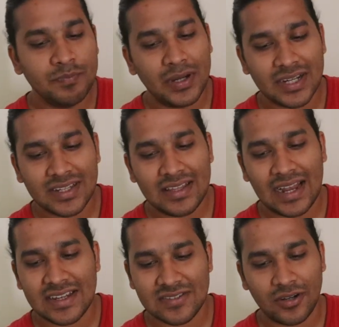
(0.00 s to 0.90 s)
but
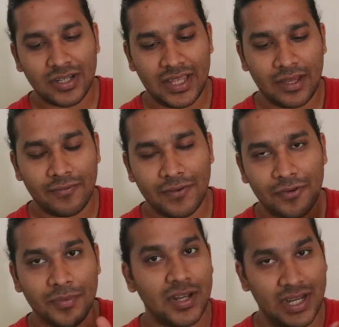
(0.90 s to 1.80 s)
that does not take away
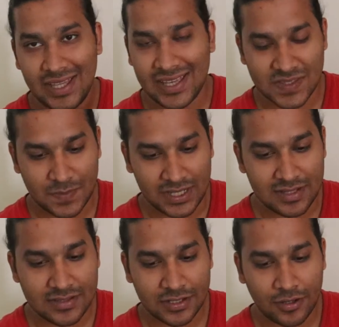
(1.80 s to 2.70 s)
from the reading
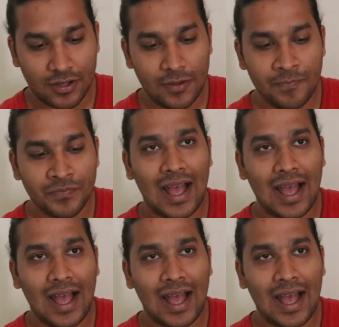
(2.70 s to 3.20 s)
experience at all.